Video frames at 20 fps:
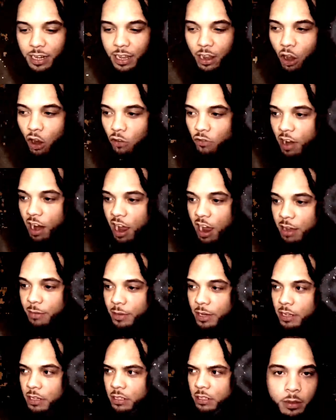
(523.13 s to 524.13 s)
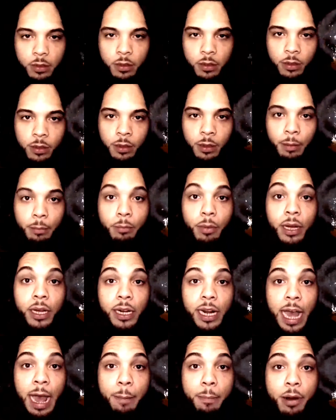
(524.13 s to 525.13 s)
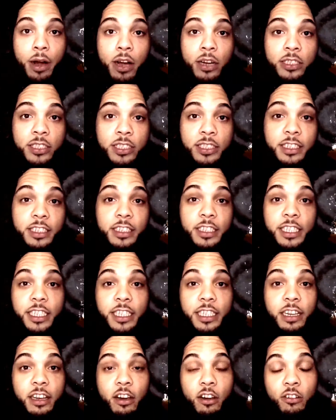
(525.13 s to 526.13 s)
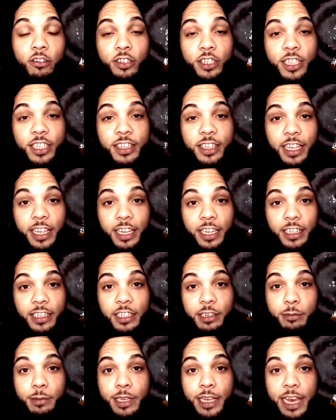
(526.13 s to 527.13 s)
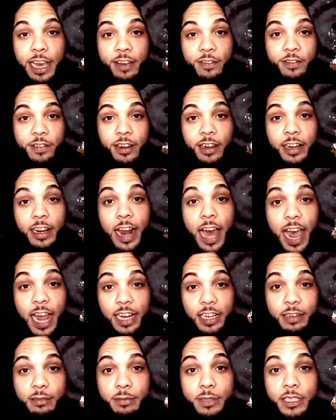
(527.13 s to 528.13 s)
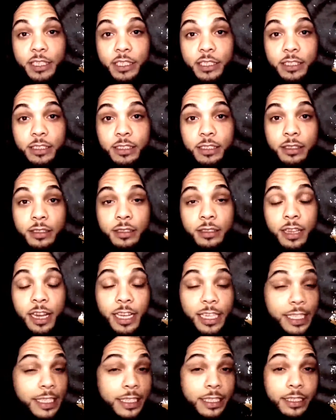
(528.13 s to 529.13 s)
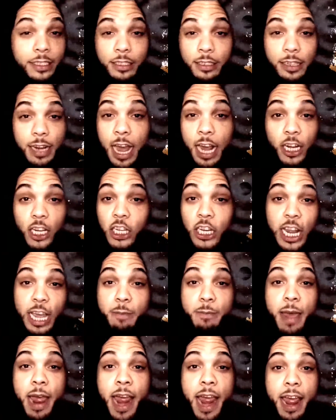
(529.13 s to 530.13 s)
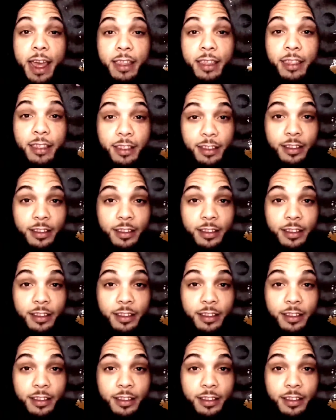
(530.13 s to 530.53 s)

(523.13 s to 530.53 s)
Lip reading: They all rhymed. But I personally only think that we have 9 dimensions. Again, not good at math.